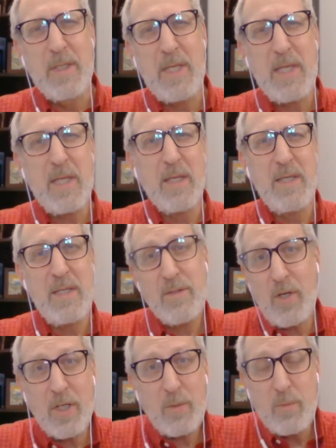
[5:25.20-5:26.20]
He
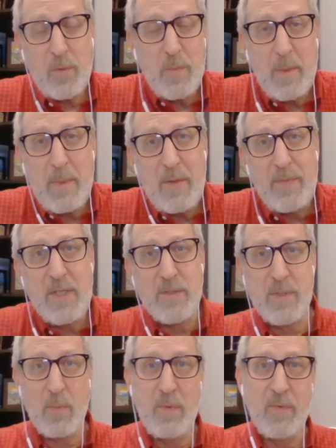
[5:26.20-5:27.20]
talked with me about this.
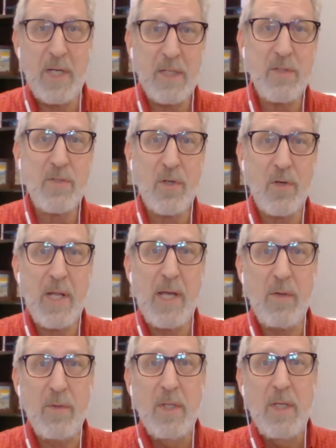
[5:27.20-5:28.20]
He said, we've got to start
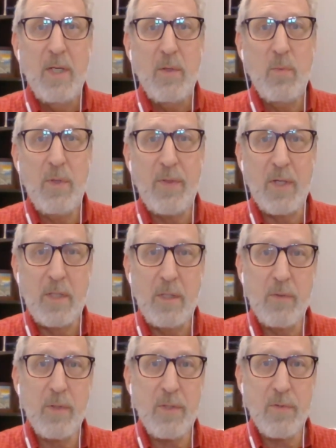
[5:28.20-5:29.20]
out with a
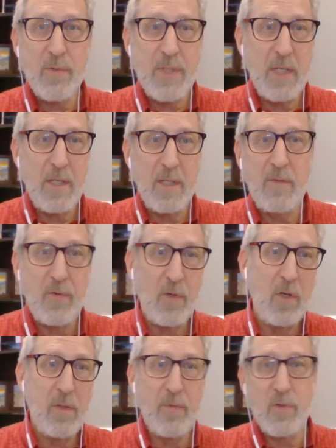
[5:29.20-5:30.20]
clear understanding for
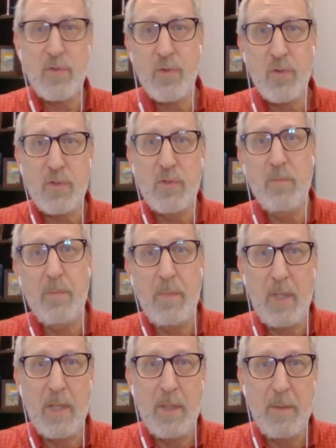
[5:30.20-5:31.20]
all of our church
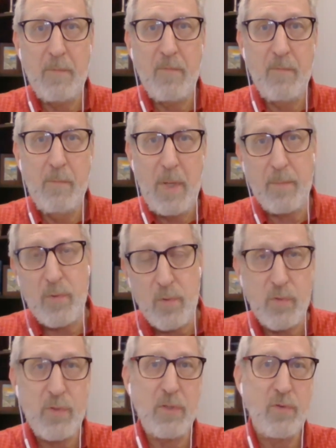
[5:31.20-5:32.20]

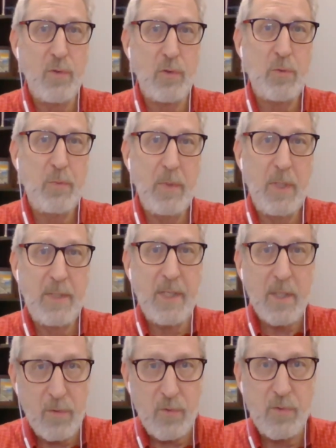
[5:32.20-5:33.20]
members and church
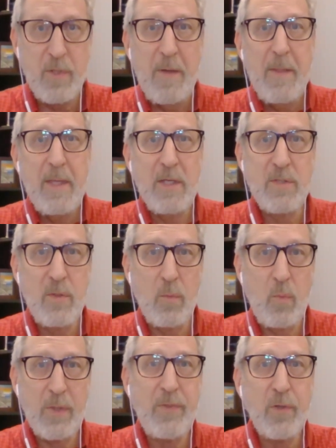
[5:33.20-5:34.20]
attenders as to
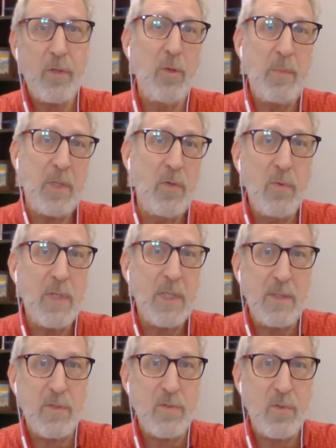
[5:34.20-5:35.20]
what they're going to be doing
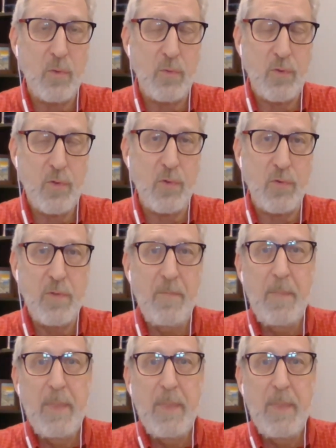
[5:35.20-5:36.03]
in this local church.